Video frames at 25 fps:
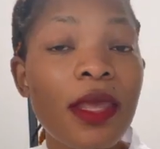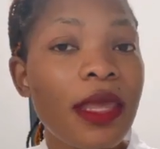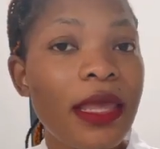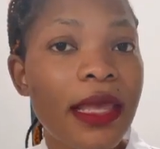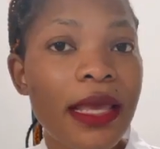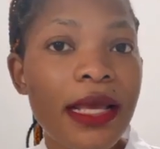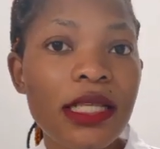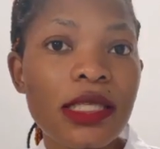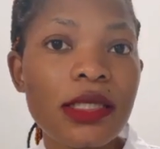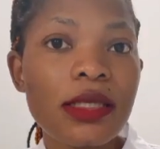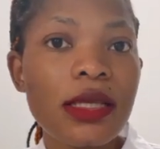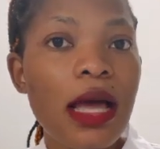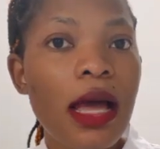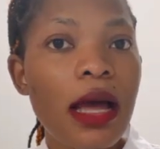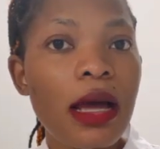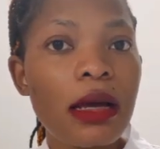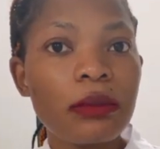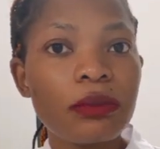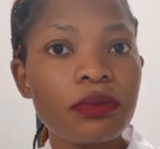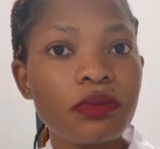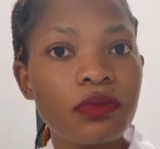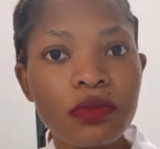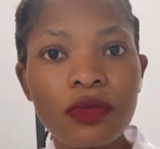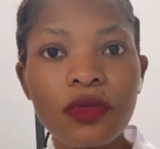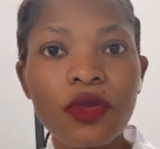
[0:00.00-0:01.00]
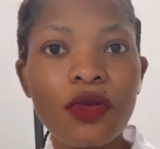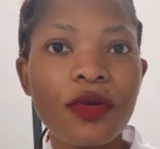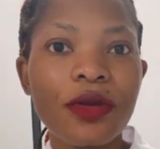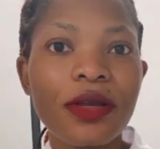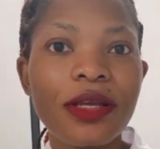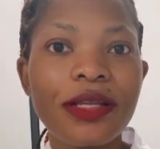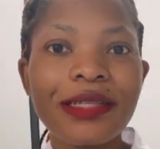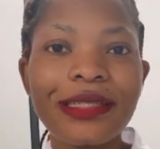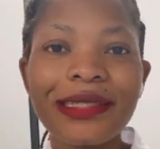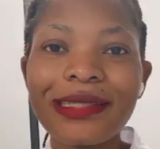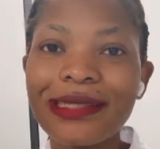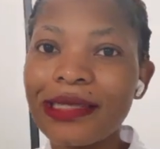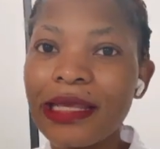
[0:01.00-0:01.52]
Yes, you
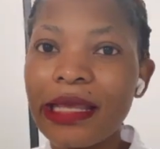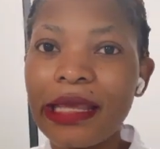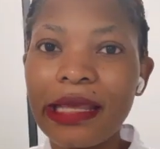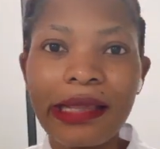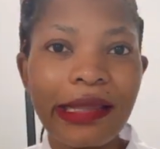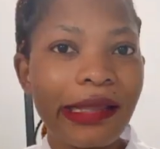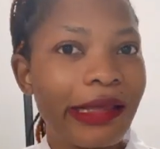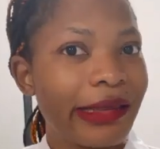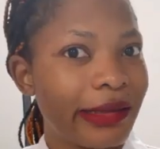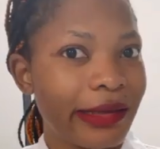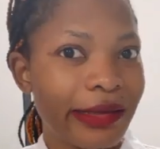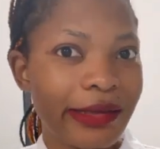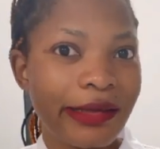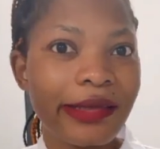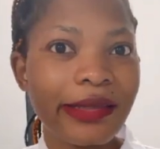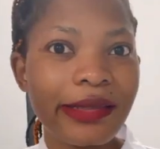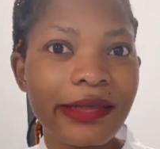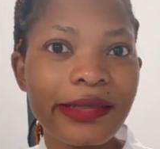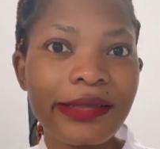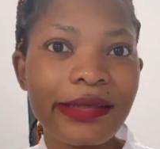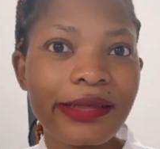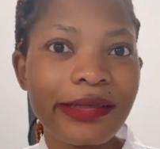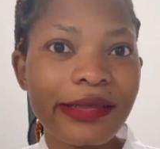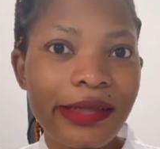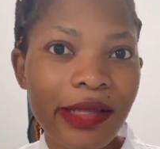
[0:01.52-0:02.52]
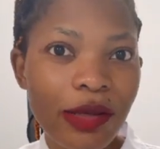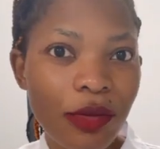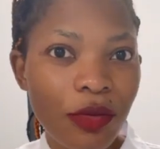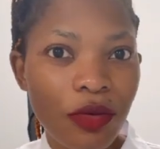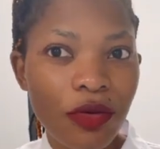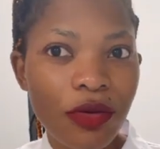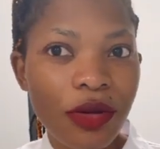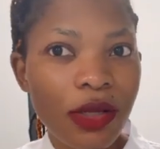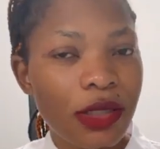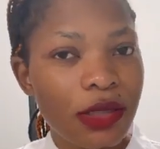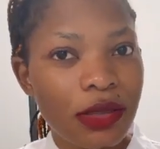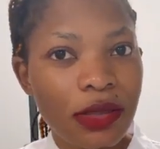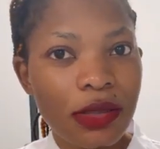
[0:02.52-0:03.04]
can see that this is the
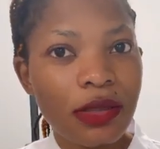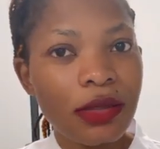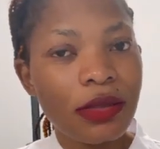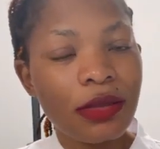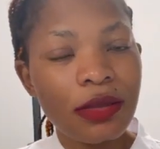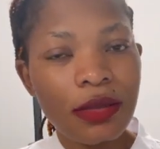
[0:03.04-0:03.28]
correct